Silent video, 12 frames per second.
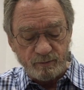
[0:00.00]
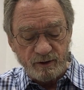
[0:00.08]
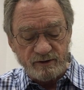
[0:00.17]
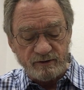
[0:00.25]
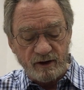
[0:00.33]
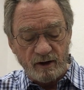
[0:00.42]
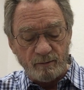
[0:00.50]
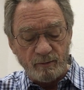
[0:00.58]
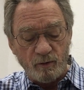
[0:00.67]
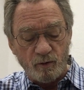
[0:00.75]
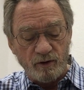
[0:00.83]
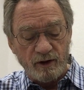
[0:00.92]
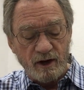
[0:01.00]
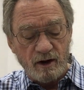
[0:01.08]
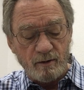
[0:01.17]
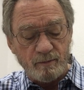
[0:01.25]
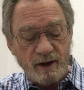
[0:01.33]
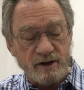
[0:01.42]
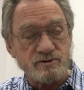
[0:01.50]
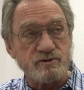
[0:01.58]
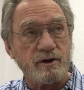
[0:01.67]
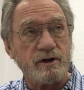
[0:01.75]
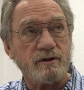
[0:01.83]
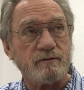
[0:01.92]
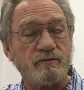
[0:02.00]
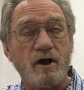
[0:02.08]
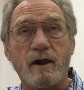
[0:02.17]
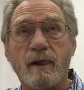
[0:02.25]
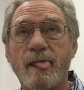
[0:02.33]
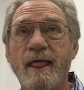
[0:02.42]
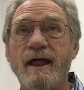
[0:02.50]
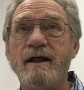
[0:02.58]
Please tell me where they are pasturing the flock.